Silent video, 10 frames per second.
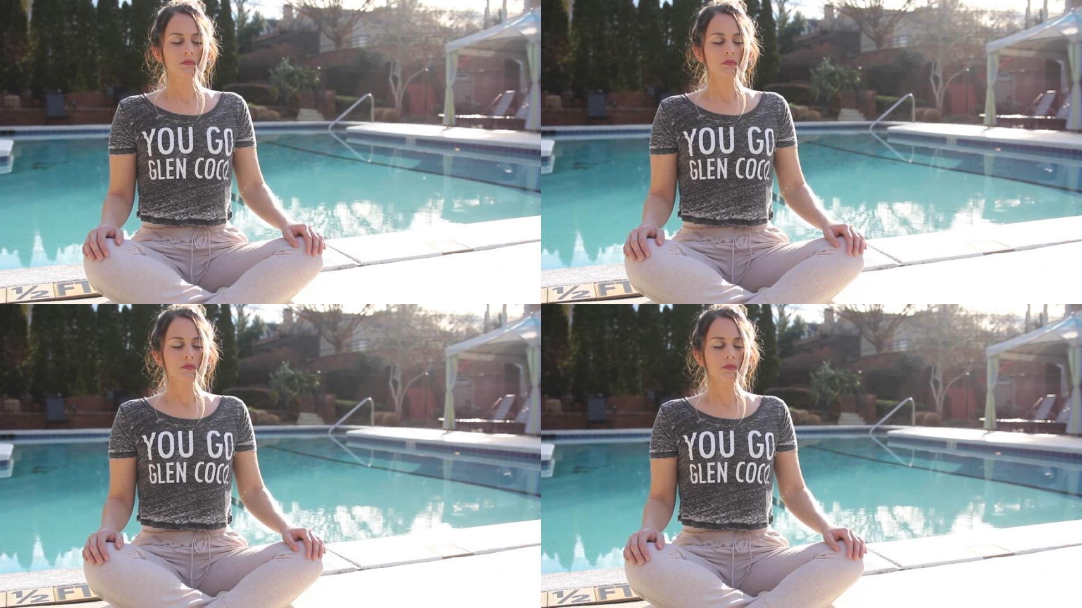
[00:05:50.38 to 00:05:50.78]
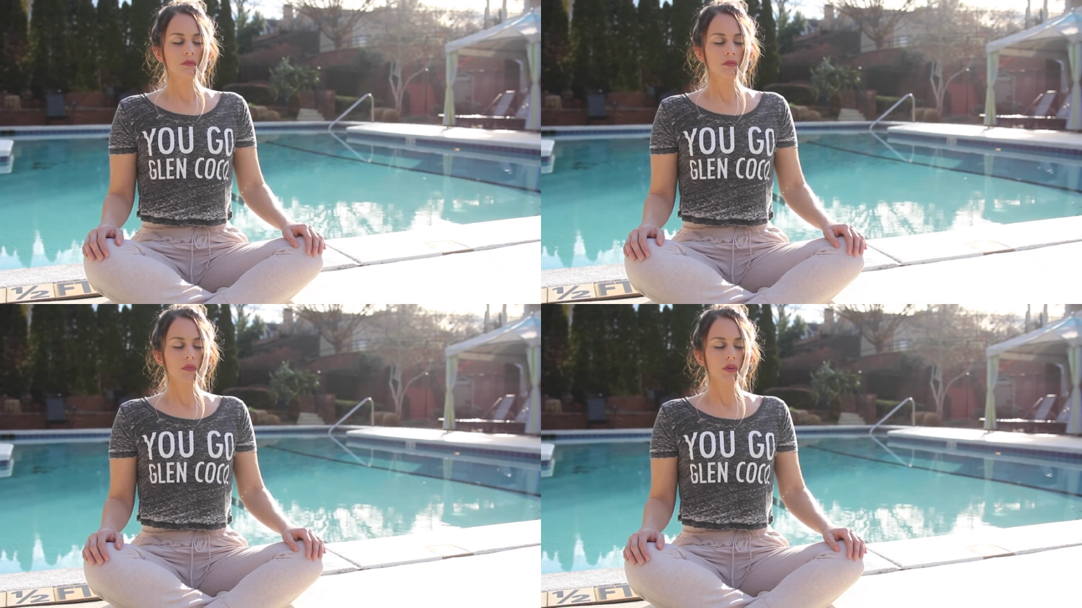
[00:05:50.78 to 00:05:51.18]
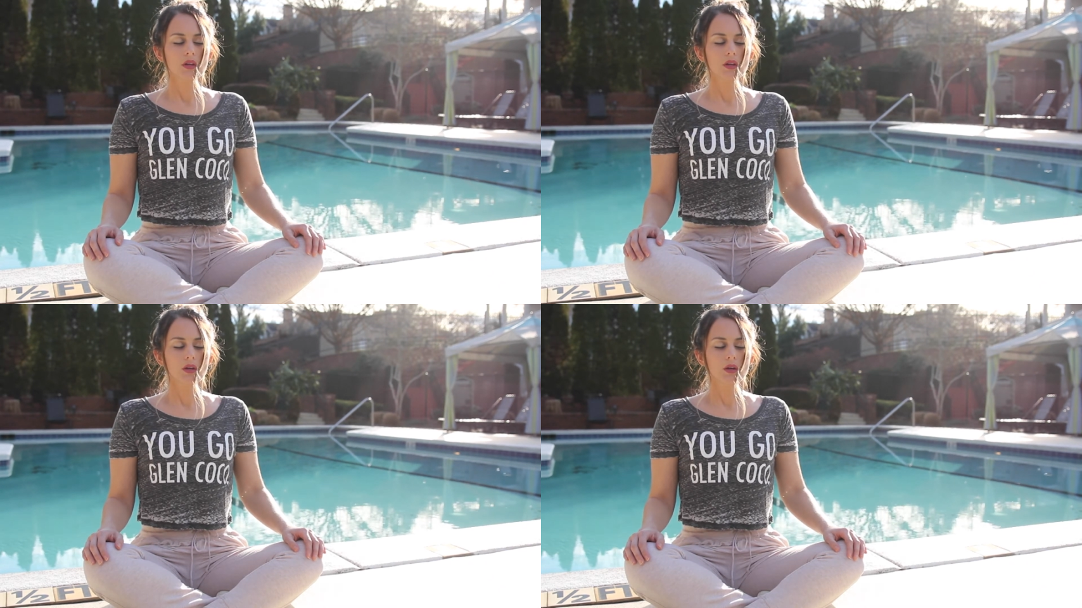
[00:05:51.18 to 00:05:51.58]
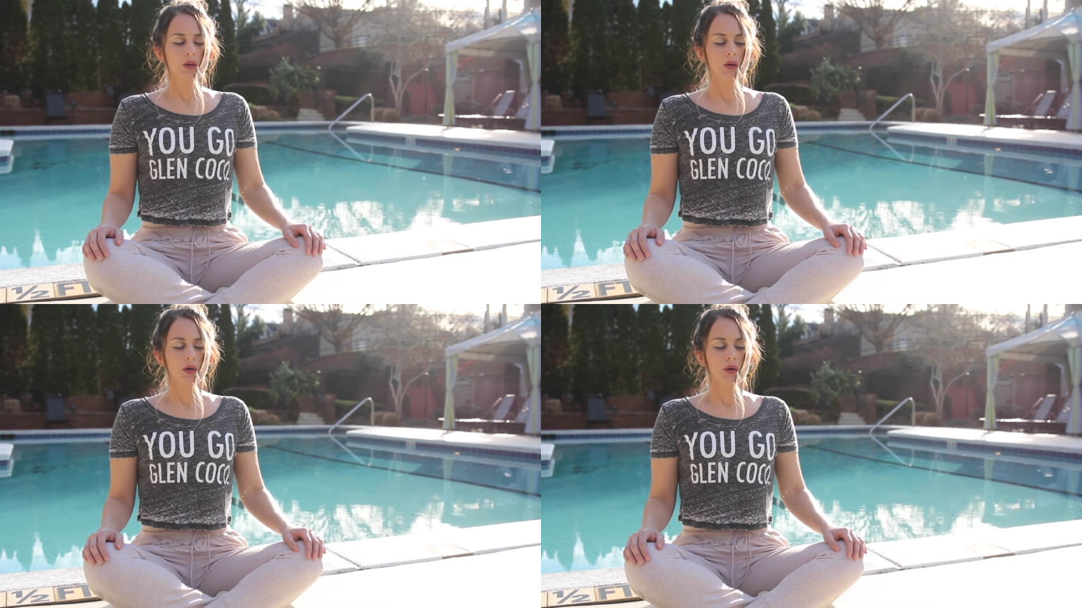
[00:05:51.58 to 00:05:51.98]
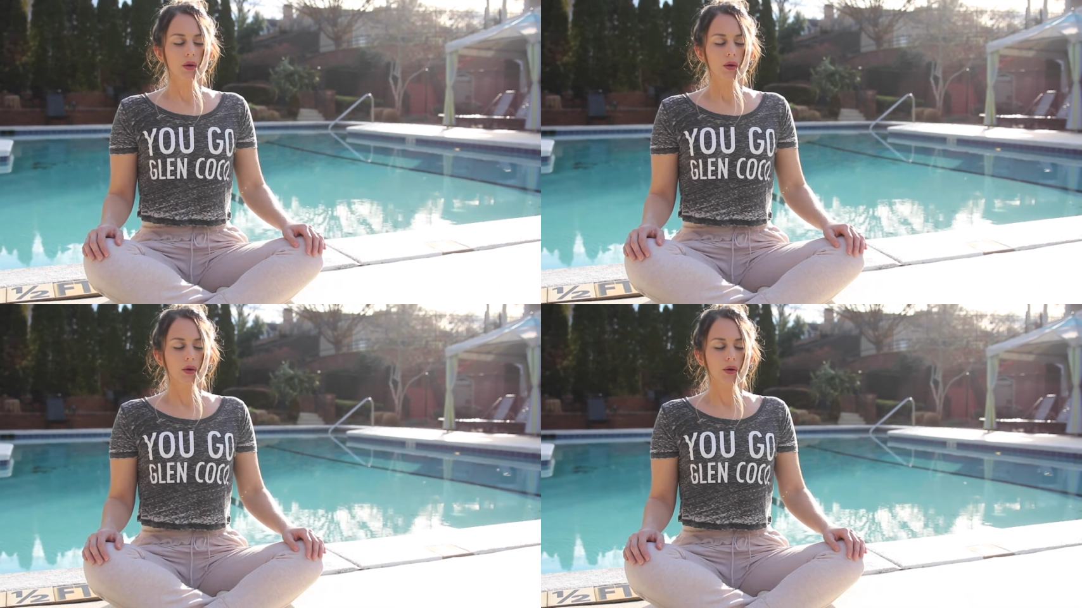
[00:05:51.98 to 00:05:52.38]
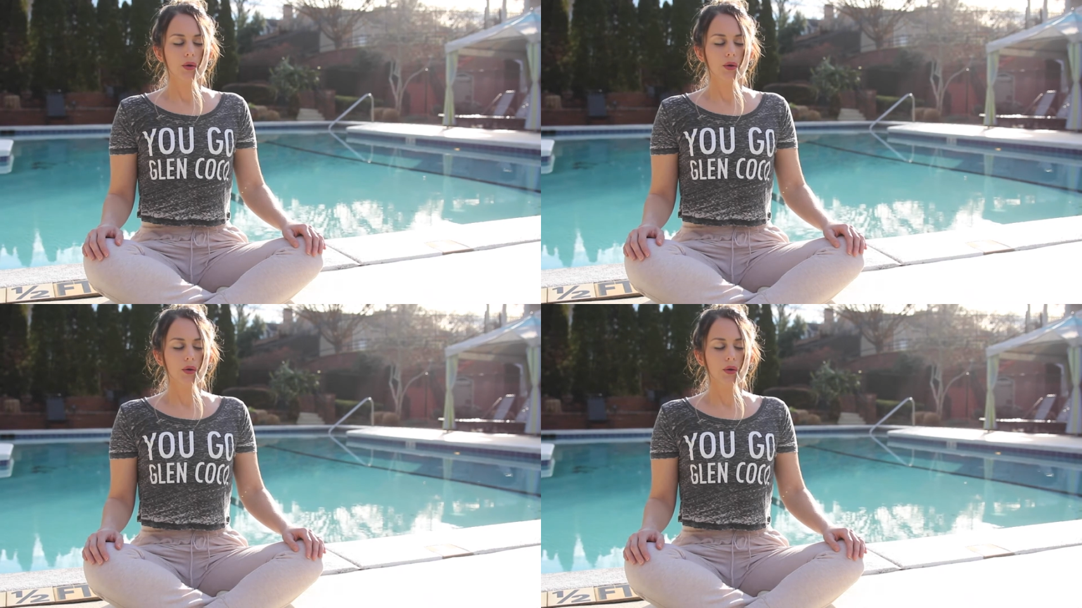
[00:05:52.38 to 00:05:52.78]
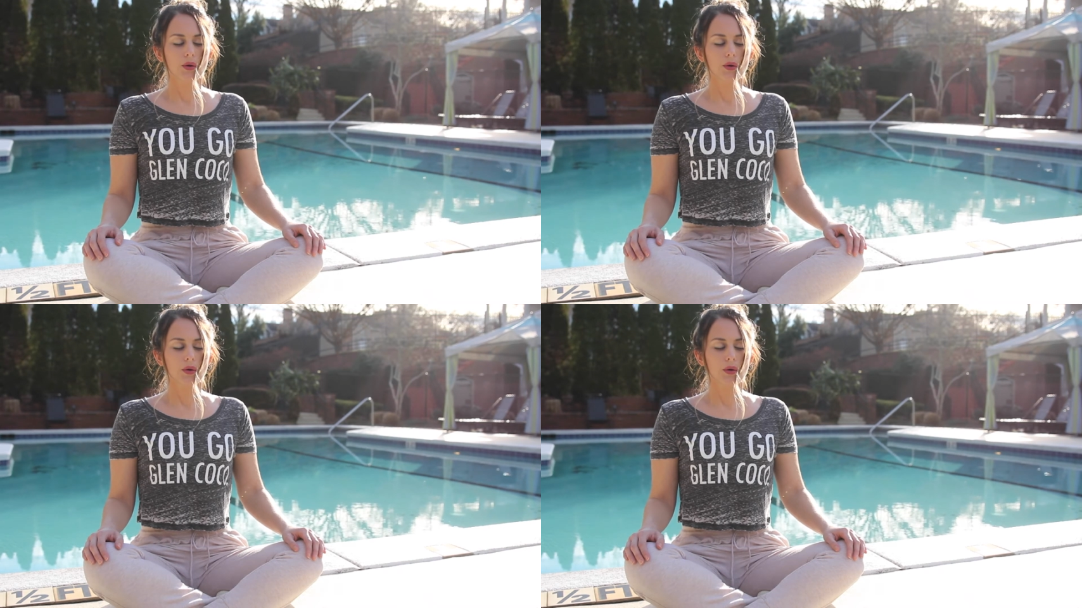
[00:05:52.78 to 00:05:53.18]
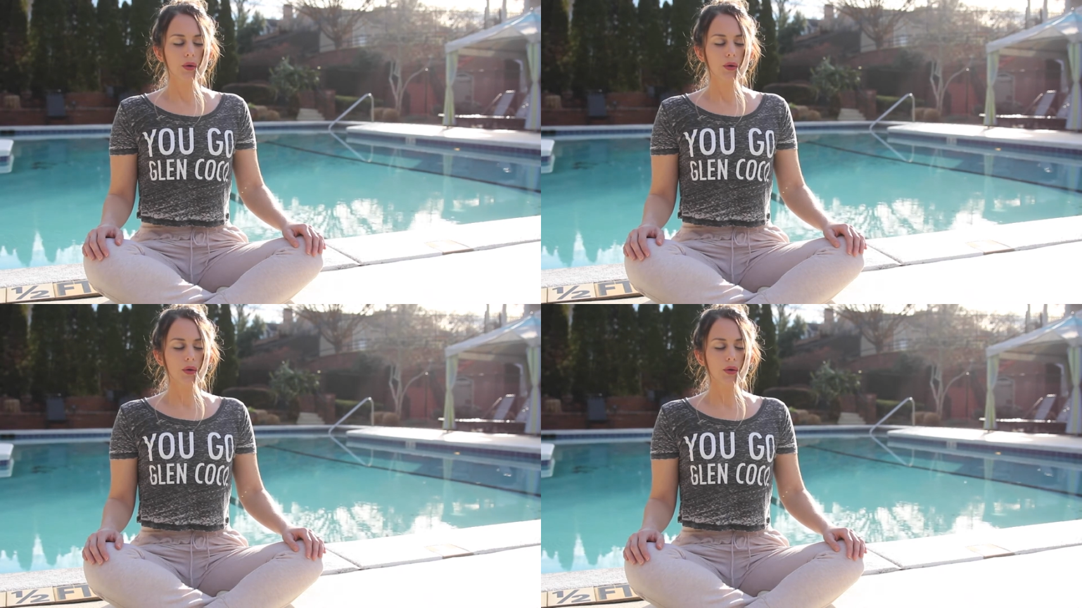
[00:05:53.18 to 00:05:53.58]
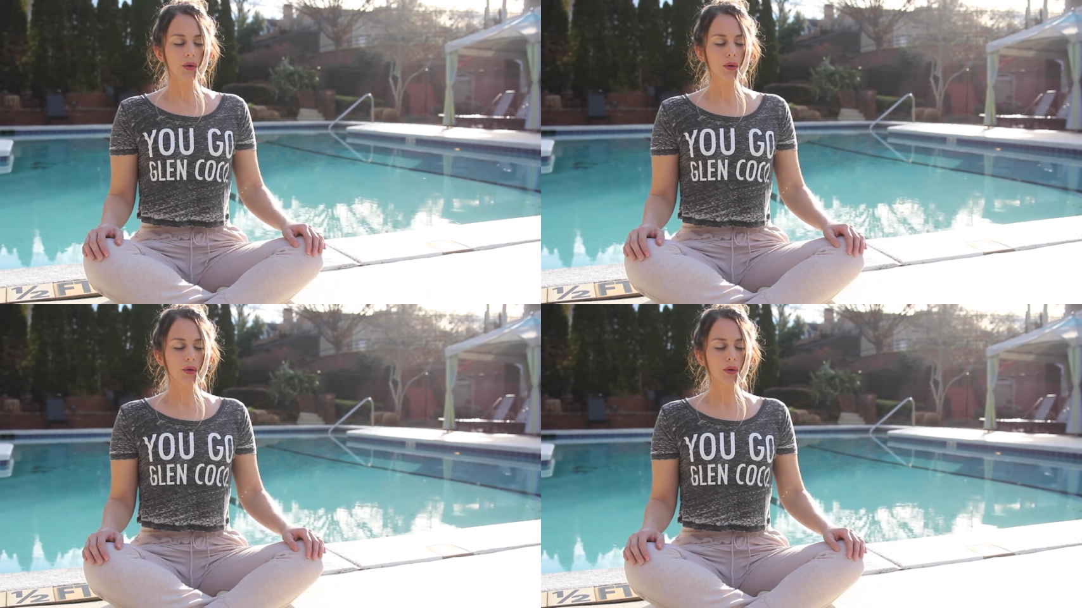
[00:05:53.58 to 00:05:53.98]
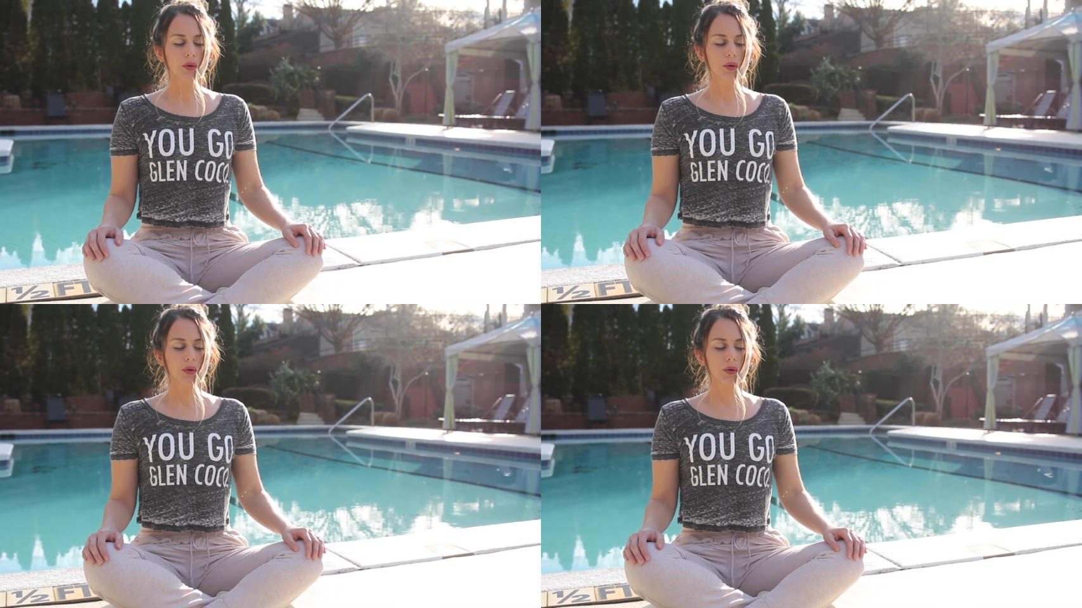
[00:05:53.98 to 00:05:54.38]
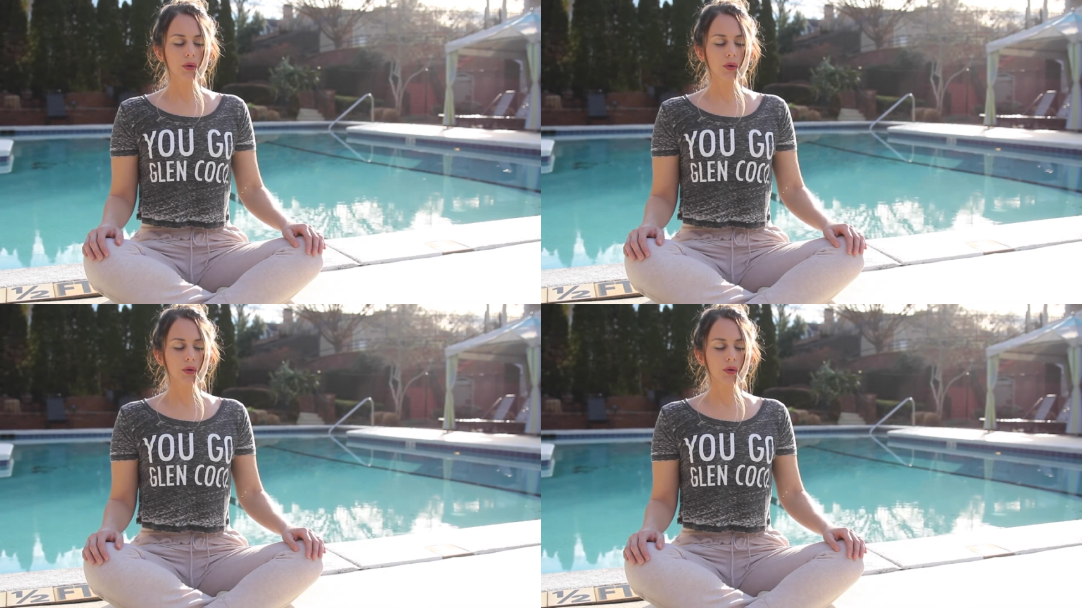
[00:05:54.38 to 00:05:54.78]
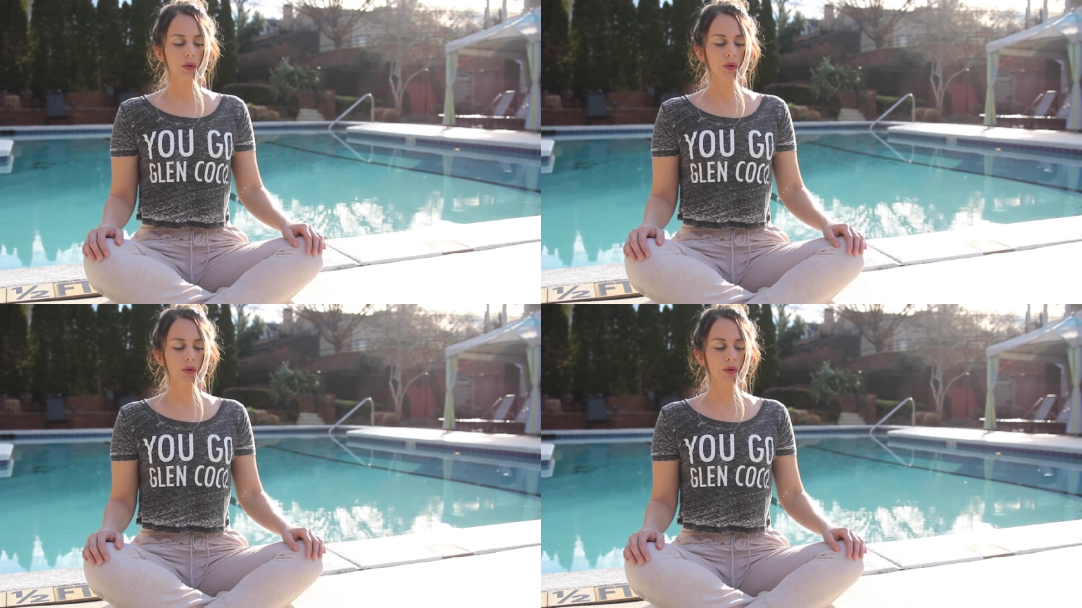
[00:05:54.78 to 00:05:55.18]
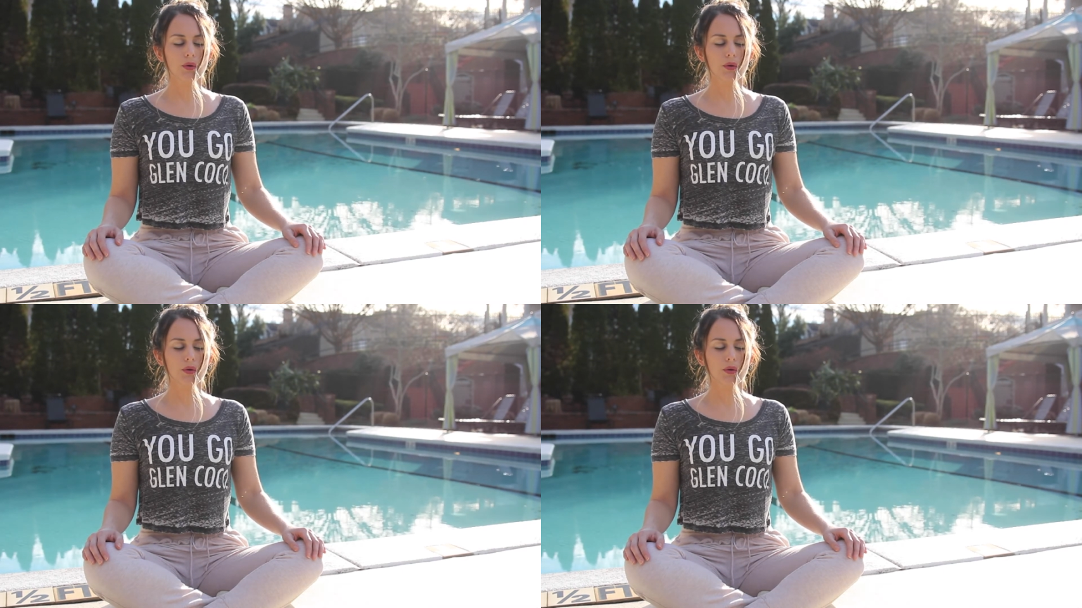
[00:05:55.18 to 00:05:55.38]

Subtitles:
No one is speaking in this clip.